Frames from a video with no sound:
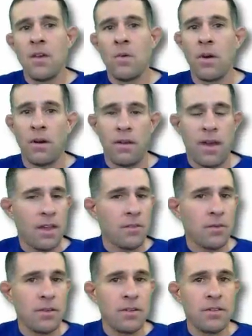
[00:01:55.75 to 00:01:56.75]
Well, as
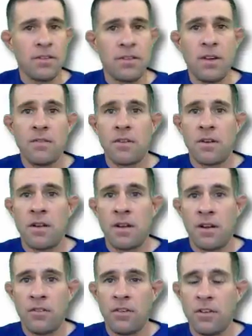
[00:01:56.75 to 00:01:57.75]
we just discovered in
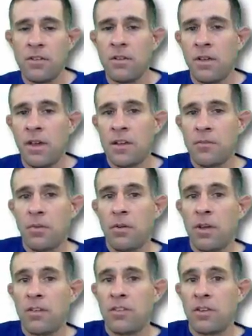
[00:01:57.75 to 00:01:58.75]
our first little
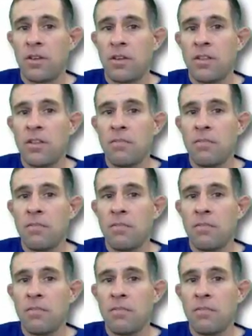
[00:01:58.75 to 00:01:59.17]
exploration, the